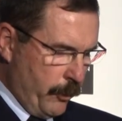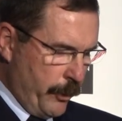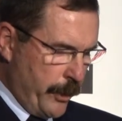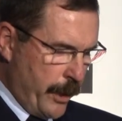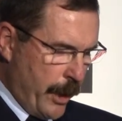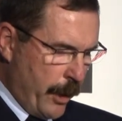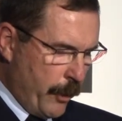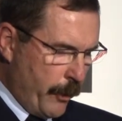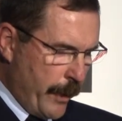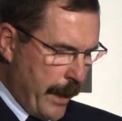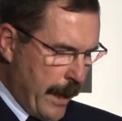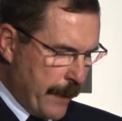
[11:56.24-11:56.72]

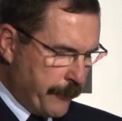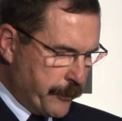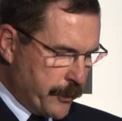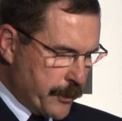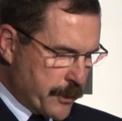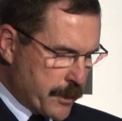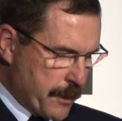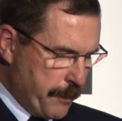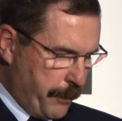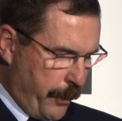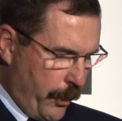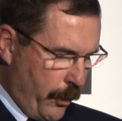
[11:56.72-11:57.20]
We know we have
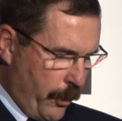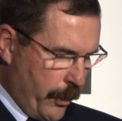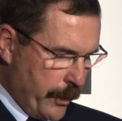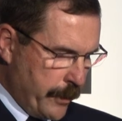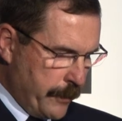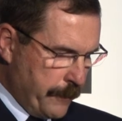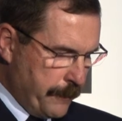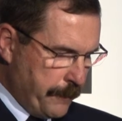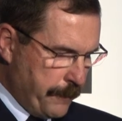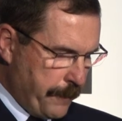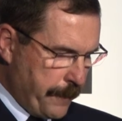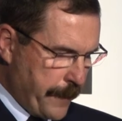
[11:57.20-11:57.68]
to
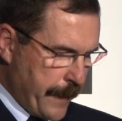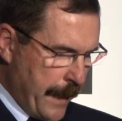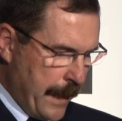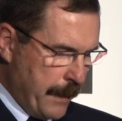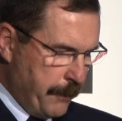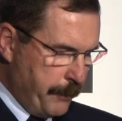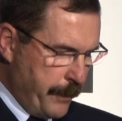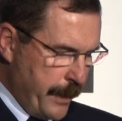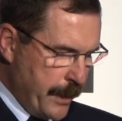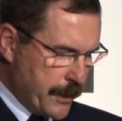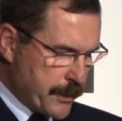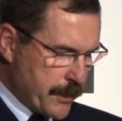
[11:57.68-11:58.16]
support
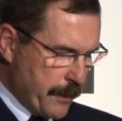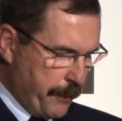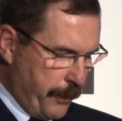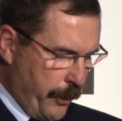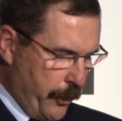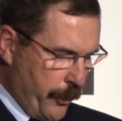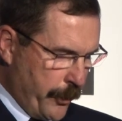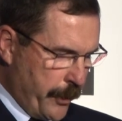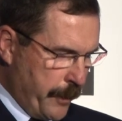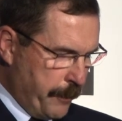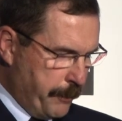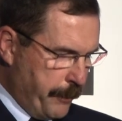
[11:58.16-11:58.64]
and be
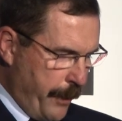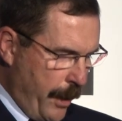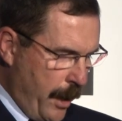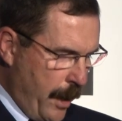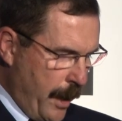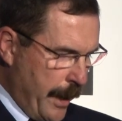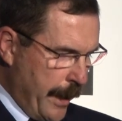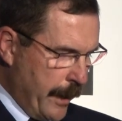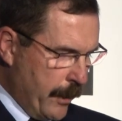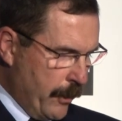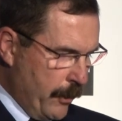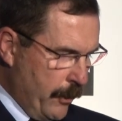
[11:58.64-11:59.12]
supported
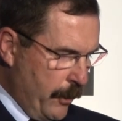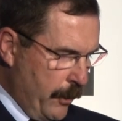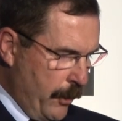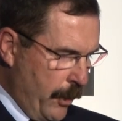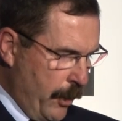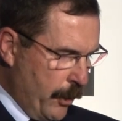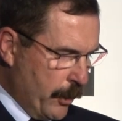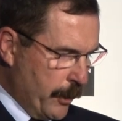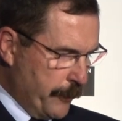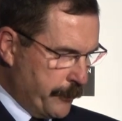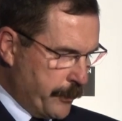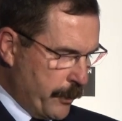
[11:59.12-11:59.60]
by
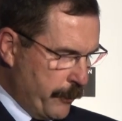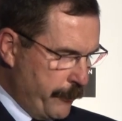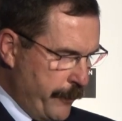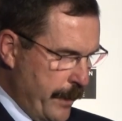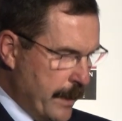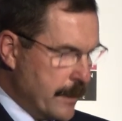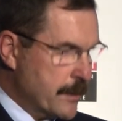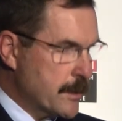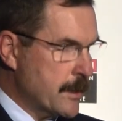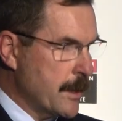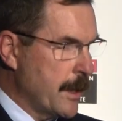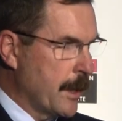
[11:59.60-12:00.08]

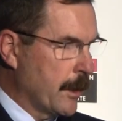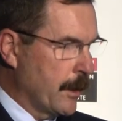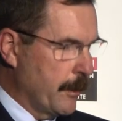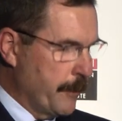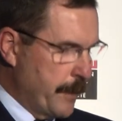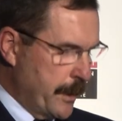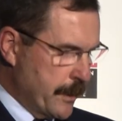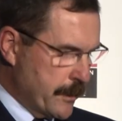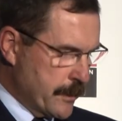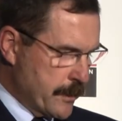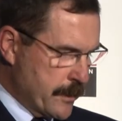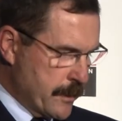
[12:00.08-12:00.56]
whole-of-defence
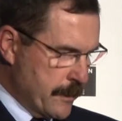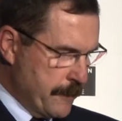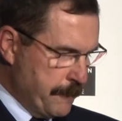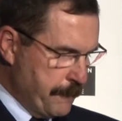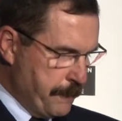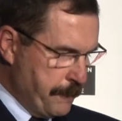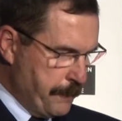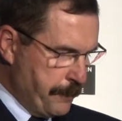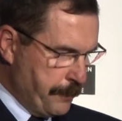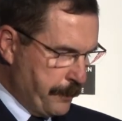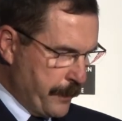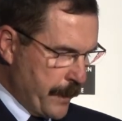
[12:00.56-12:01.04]
elements,
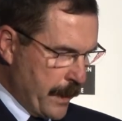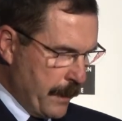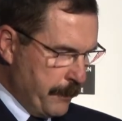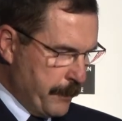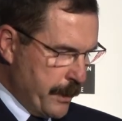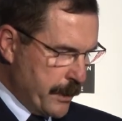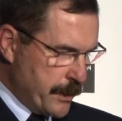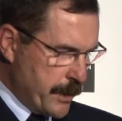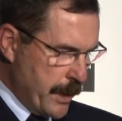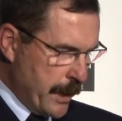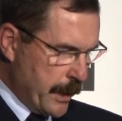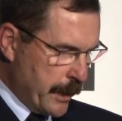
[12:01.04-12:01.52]

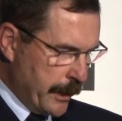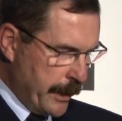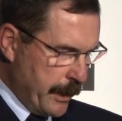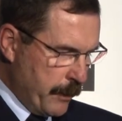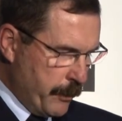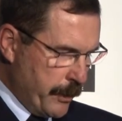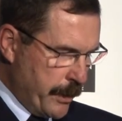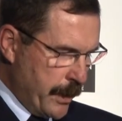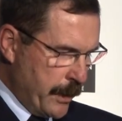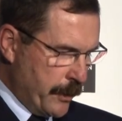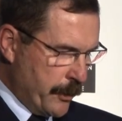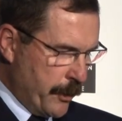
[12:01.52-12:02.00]

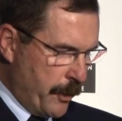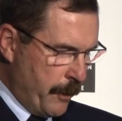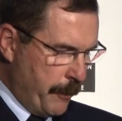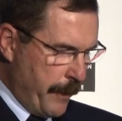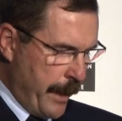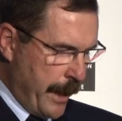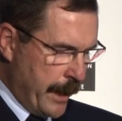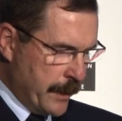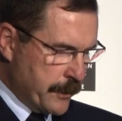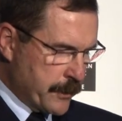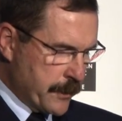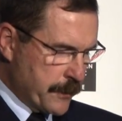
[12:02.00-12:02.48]
particularly within the
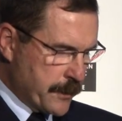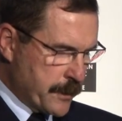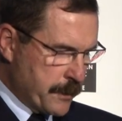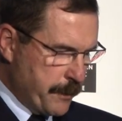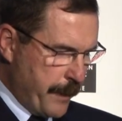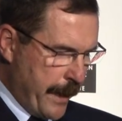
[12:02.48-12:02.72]
domains of